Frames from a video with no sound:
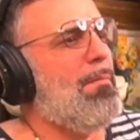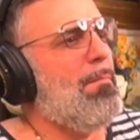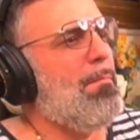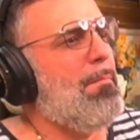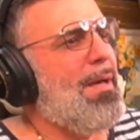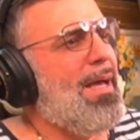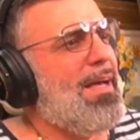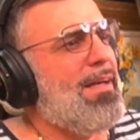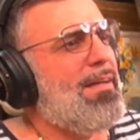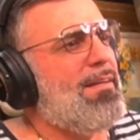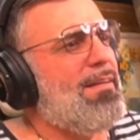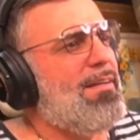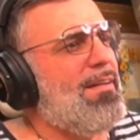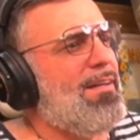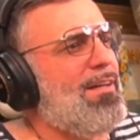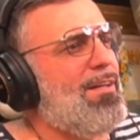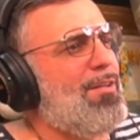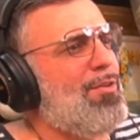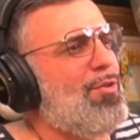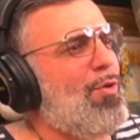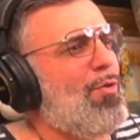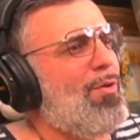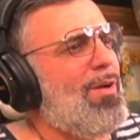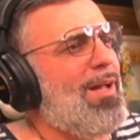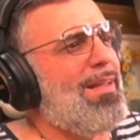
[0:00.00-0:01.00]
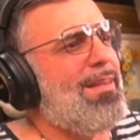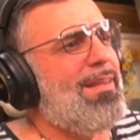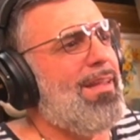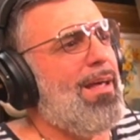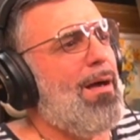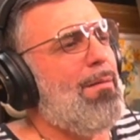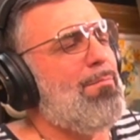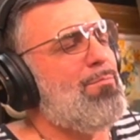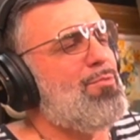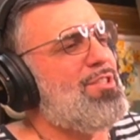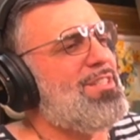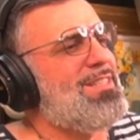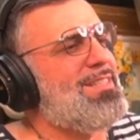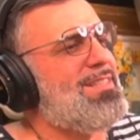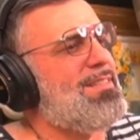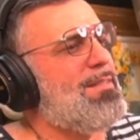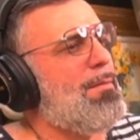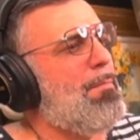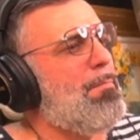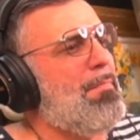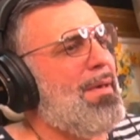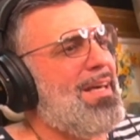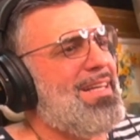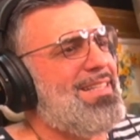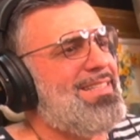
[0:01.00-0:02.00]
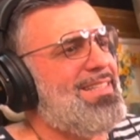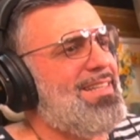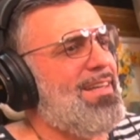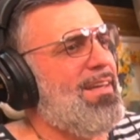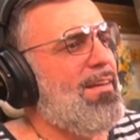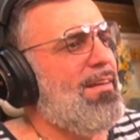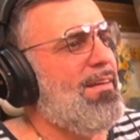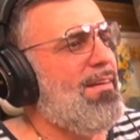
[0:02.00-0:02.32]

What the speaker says: McDonald, "I'm just a patsy."